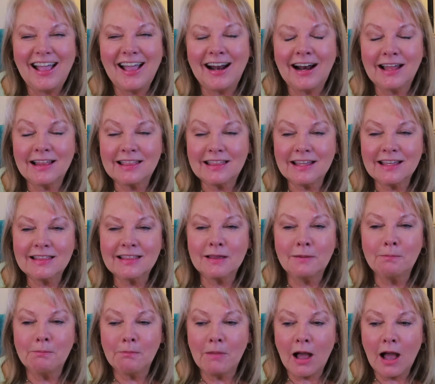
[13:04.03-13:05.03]
And I think
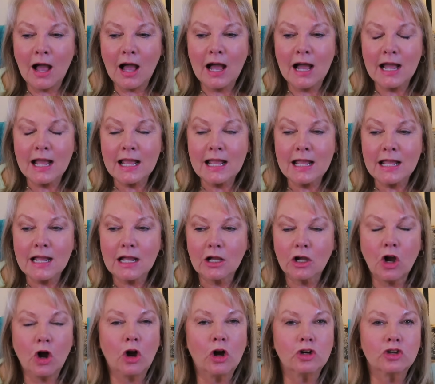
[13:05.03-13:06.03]
that my
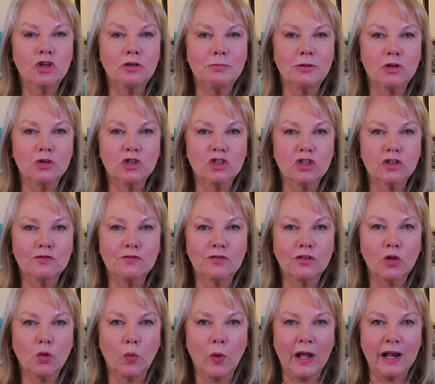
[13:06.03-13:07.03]
contribution
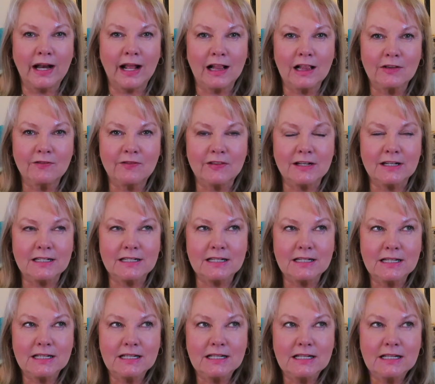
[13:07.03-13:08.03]
for the white
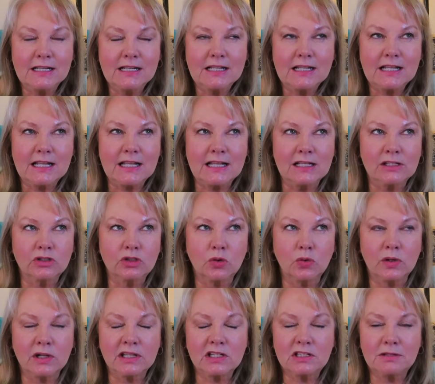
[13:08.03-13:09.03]
elephant is
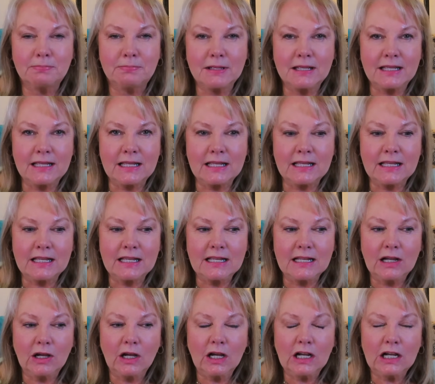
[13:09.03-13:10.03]
going to be
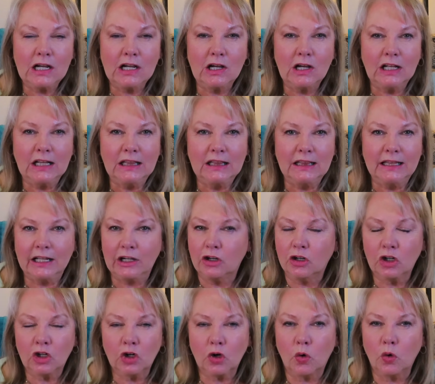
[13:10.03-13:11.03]

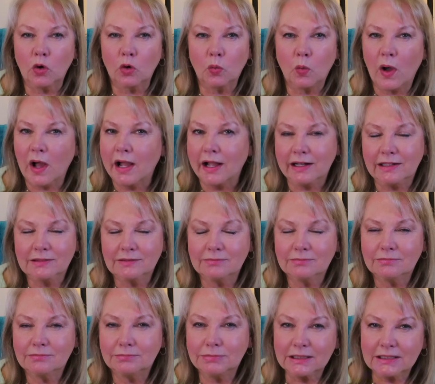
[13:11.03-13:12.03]
liquor or wine,
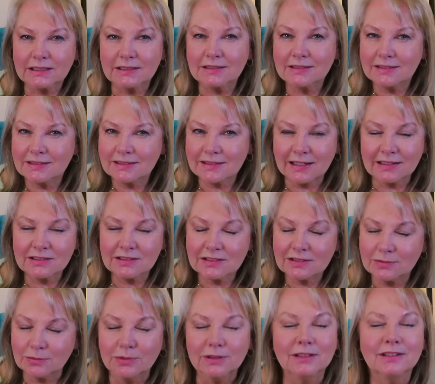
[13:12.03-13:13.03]
because
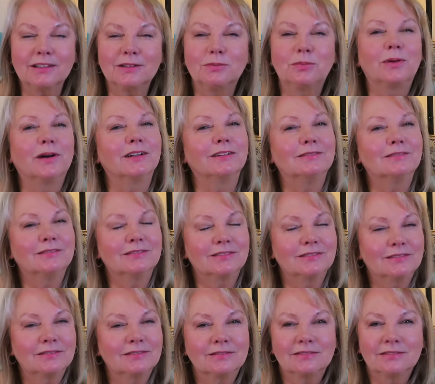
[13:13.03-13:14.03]
that's really what
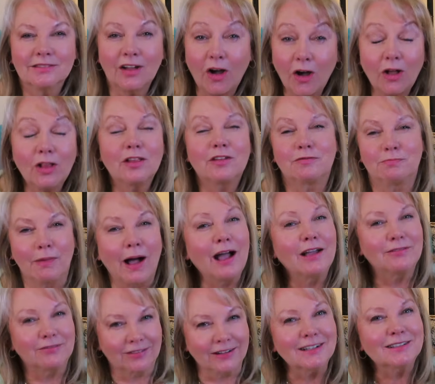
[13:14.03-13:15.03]
all of
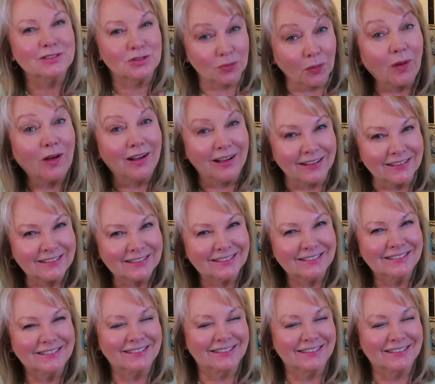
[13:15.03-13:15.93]
my friends want.